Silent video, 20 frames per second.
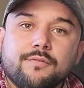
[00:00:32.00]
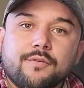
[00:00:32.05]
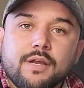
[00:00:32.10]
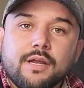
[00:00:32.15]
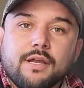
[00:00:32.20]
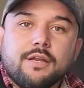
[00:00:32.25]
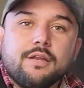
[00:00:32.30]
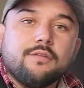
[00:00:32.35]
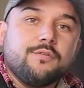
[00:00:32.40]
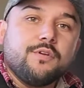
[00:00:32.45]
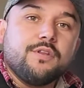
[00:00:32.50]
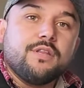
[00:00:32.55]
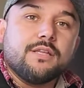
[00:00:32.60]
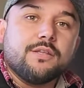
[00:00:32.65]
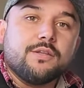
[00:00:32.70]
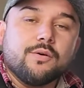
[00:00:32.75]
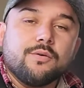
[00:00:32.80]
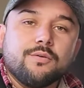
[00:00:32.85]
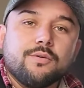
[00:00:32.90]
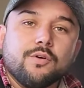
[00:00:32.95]
For any of you
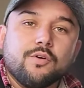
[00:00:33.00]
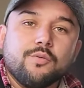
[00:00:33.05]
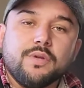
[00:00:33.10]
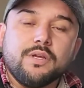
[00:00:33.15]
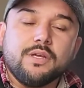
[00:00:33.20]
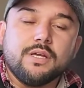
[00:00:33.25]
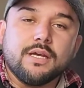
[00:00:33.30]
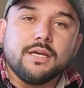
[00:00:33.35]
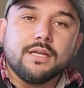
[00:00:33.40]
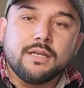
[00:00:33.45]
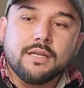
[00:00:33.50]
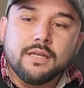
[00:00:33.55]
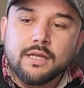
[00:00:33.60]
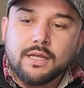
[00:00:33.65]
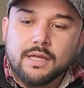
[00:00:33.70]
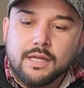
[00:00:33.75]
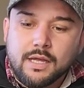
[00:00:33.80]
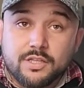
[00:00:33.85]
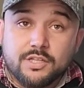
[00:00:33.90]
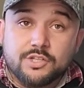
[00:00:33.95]
that don't know me yet,
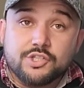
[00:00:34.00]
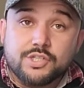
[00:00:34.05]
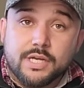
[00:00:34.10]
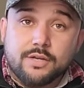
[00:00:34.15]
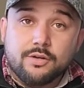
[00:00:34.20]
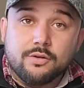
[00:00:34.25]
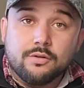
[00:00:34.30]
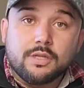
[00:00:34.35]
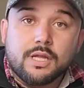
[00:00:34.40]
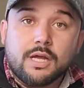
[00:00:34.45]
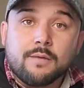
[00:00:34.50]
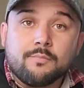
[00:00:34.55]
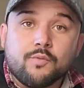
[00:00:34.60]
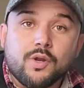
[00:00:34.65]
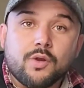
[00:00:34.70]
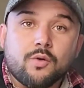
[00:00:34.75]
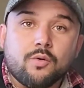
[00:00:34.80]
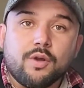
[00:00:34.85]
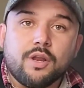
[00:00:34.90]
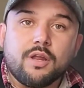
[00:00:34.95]
in this channel, I'm
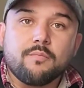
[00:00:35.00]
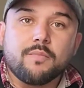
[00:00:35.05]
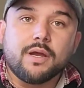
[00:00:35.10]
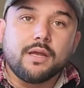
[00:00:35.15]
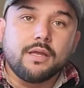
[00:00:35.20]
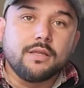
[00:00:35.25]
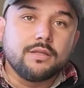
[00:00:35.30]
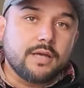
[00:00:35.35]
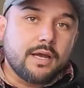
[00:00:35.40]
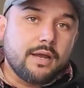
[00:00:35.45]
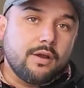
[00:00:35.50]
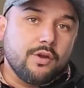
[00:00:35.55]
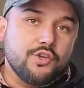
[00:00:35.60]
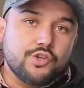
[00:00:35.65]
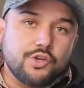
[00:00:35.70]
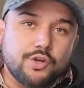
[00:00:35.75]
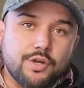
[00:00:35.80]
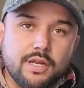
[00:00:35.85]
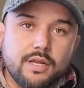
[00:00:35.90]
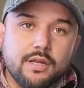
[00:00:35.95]
recording my entire
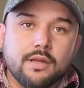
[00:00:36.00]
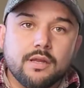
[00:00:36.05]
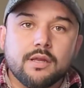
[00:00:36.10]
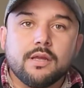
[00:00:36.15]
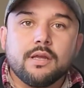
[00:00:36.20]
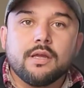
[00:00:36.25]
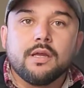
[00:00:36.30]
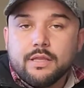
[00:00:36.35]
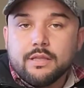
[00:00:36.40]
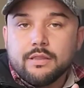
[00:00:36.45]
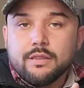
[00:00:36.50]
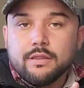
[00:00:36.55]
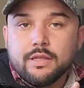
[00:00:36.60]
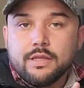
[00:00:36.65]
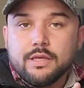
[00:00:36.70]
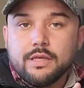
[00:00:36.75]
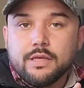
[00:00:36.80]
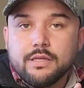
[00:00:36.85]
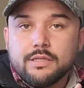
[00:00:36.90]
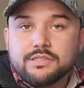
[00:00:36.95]
journey in
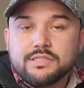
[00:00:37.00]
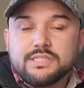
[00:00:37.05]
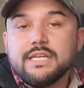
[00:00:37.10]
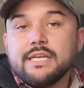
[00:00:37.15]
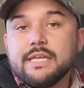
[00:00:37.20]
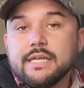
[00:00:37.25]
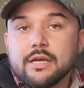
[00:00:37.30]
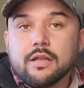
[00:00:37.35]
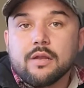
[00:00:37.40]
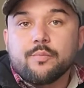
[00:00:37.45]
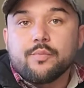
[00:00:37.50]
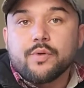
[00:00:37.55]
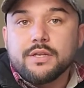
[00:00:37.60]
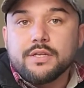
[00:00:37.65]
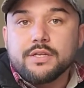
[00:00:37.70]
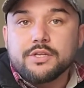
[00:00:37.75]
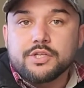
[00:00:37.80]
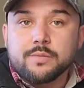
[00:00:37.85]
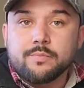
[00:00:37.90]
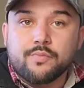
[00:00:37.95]
the CDL
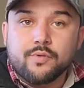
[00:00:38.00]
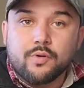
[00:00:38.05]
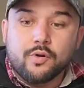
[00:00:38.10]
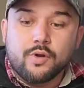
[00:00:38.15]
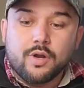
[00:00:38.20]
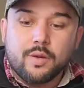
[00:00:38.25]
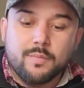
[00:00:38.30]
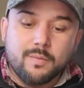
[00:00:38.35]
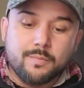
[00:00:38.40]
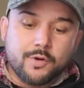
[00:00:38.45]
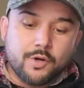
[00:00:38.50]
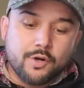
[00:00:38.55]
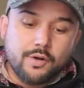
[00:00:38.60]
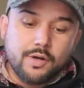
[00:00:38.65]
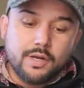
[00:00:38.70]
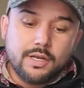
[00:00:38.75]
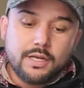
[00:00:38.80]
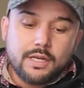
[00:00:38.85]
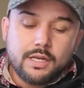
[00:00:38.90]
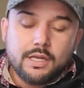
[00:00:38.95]
apprenticeship program. I'm
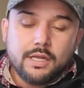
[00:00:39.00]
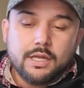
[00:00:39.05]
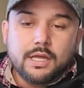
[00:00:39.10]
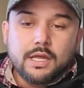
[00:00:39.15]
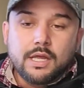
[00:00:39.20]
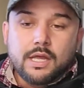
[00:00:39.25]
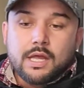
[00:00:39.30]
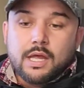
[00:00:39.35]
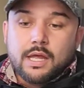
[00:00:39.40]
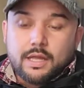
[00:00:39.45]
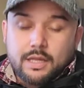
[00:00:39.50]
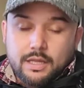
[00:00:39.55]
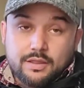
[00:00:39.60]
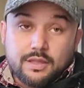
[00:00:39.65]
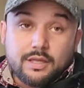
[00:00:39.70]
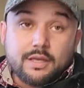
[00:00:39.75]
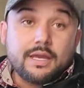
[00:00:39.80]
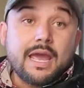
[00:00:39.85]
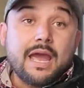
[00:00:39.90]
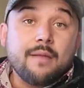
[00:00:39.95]
currently in
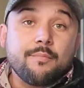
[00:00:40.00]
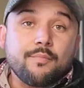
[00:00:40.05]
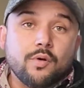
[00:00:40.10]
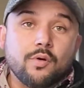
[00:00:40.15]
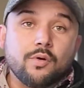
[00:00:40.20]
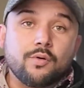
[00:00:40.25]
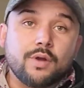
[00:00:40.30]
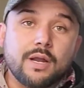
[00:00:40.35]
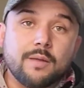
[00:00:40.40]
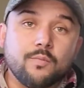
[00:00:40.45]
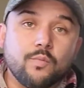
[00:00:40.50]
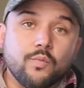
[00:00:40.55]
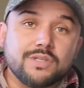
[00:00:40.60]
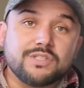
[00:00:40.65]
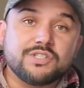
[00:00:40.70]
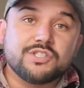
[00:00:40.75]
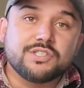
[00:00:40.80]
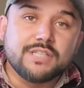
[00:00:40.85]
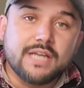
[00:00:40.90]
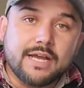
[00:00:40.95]
the CAP program
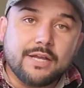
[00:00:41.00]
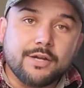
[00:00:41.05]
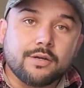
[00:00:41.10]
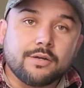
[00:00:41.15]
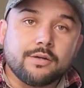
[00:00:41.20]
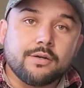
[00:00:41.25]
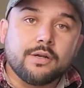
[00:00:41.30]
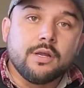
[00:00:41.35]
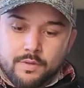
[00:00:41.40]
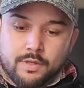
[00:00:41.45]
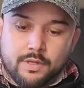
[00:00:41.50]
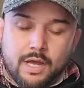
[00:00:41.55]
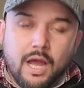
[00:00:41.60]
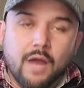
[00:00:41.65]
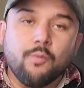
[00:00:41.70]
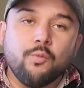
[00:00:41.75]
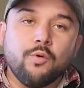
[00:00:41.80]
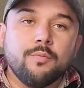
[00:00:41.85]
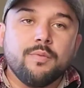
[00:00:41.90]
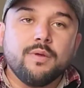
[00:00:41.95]
with Schneider.
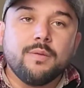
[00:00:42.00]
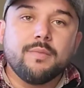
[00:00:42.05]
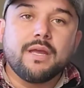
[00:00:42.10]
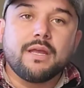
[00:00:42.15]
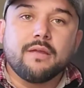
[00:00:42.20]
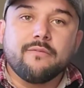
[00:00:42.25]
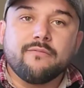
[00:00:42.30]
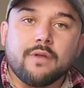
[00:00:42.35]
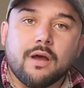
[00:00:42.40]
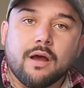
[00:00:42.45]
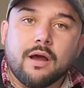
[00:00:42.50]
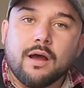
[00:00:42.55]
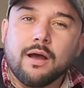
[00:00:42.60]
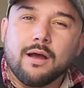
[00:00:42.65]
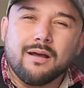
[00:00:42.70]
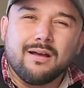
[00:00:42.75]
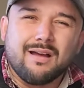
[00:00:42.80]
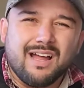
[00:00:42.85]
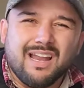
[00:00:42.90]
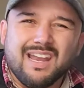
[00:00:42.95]
I will be making
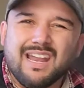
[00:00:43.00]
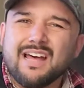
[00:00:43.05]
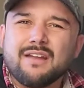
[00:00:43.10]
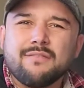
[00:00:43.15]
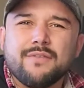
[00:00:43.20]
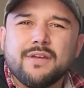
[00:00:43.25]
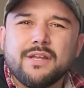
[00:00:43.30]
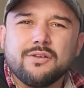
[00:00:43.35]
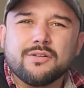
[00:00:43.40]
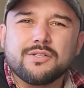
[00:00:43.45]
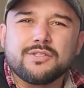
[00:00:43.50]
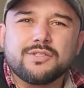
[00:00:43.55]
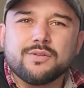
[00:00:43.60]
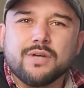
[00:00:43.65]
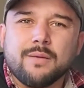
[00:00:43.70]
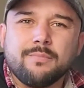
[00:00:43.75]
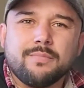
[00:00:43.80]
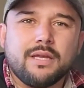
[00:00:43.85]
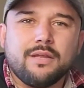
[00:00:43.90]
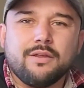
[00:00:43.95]
a lot of videos to
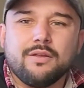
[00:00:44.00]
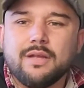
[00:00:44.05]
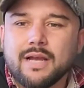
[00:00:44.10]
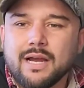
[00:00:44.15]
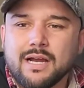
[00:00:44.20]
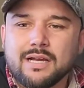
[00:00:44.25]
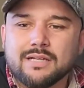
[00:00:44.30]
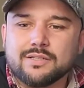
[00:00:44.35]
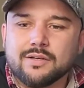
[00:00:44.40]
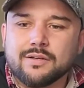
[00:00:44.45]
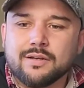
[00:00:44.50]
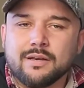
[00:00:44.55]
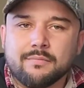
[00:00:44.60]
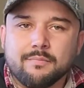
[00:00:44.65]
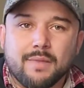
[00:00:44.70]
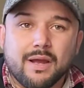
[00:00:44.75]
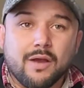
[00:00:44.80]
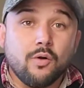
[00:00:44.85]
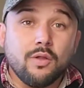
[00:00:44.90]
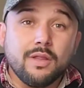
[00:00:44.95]
update you guys on
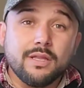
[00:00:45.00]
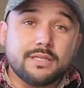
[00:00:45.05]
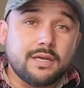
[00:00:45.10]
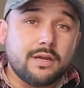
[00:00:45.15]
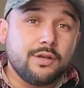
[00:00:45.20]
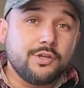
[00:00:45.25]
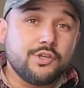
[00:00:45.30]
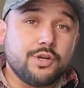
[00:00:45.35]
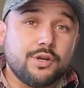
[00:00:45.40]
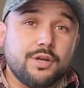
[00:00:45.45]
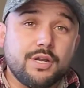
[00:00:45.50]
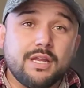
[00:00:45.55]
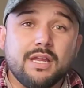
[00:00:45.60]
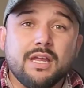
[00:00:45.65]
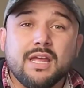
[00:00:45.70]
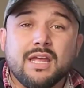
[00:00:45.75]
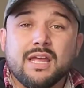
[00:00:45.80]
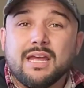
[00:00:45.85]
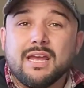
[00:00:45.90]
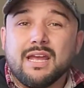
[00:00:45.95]
my whole entire
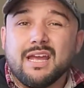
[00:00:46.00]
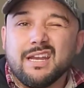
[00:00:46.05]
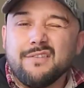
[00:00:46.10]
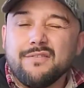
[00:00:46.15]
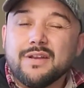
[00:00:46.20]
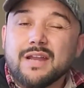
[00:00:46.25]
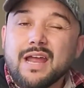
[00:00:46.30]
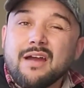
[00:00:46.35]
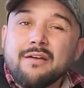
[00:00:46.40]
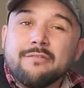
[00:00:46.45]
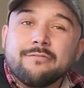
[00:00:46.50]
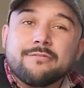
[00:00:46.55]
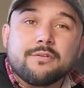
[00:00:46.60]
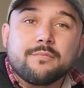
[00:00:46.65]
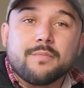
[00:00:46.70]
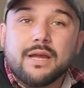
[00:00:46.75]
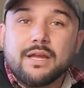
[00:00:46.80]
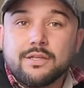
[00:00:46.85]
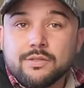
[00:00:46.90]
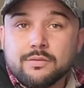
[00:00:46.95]
journey. And even after
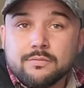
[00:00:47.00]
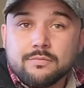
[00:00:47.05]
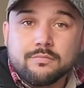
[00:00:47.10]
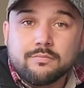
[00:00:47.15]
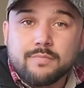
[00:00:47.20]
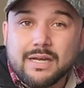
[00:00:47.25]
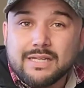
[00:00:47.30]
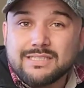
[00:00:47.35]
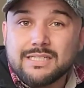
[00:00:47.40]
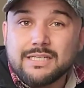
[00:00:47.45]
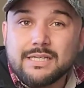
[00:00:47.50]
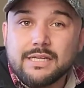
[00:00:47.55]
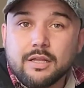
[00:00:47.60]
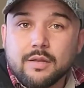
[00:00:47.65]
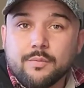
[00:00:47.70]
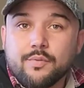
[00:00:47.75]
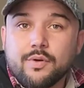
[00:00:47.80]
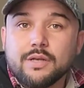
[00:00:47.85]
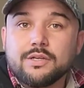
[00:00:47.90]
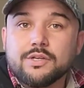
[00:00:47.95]
my CDL
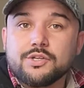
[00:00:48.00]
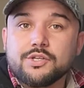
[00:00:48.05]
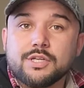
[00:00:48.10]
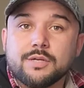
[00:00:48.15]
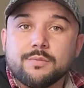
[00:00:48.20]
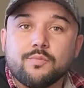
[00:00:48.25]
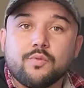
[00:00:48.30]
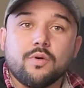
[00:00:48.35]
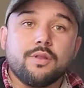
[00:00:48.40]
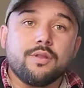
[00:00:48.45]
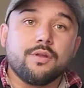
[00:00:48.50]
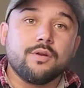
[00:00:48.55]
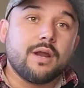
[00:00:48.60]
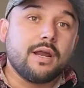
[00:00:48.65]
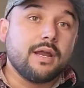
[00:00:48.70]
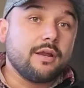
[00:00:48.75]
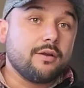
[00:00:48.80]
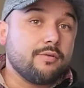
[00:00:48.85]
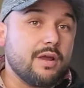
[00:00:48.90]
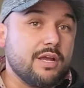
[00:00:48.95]
apprenticeship, whether
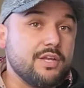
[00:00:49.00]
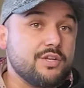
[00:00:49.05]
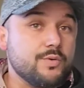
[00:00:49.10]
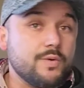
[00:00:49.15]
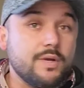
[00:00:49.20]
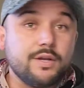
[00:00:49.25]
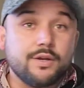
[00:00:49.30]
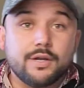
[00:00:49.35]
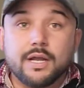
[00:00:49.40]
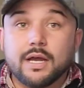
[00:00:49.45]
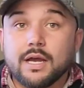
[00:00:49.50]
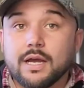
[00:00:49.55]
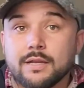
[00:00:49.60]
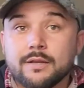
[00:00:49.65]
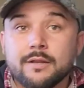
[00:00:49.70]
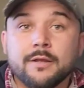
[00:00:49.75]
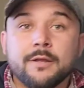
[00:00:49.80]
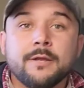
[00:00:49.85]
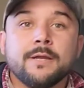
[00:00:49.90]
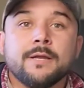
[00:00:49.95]
I graduate or
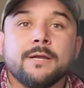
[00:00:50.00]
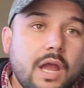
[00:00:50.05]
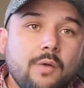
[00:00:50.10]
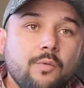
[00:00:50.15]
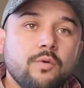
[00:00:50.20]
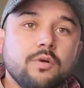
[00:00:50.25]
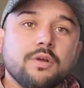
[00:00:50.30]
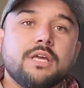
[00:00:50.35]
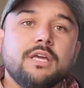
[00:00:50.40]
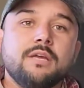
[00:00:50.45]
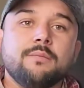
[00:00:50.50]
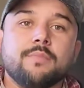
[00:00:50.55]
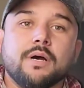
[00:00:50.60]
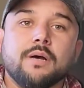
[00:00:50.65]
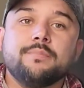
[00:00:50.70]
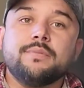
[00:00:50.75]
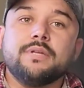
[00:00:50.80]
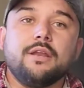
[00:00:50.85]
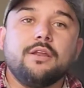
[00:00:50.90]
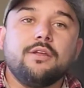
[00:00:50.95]
not, I will keep
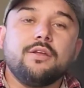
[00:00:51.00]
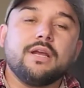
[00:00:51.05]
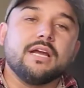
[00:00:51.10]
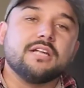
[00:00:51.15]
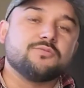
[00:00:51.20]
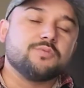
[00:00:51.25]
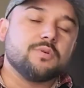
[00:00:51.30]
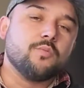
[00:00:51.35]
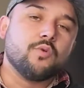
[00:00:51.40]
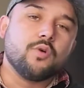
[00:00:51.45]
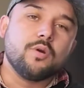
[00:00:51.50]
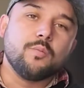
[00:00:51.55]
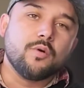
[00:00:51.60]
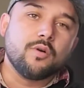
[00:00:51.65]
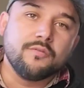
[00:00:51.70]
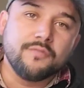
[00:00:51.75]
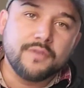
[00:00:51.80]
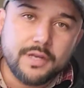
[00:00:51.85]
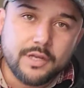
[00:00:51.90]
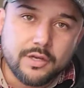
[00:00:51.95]
updating you guys with more and
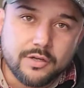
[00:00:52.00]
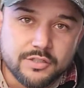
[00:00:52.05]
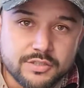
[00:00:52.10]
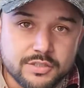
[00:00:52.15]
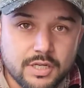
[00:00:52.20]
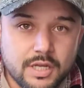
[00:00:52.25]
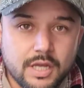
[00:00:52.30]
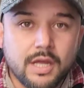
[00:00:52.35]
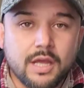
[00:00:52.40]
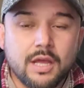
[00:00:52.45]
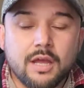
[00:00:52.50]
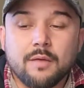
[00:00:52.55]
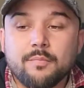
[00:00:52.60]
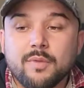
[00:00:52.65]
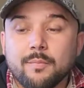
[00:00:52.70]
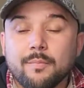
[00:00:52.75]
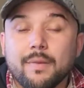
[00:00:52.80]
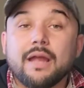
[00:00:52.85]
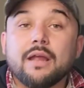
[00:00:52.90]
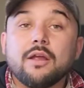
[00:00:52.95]
more videos.
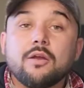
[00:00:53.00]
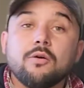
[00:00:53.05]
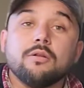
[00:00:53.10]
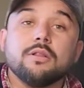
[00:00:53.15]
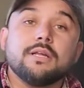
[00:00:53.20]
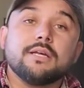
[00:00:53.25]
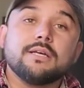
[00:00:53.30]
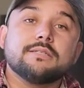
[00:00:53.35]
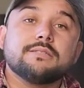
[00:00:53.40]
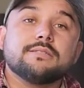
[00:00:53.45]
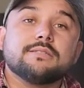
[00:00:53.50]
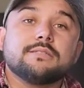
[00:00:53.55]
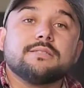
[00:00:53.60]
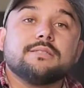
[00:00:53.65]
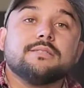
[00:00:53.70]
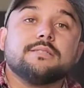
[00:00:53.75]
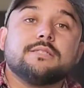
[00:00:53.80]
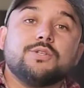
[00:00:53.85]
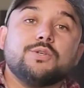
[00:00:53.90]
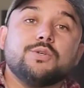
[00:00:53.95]
But my goal is
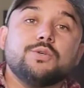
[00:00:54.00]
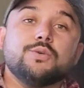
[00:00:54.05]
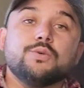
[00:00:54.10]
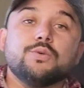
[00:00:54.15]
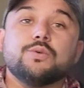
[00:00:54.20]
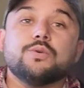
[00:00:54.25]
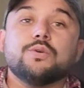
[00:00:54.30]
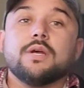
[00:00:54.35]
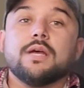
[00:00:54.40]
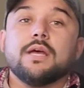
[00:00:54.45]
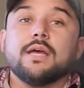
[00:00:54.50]
to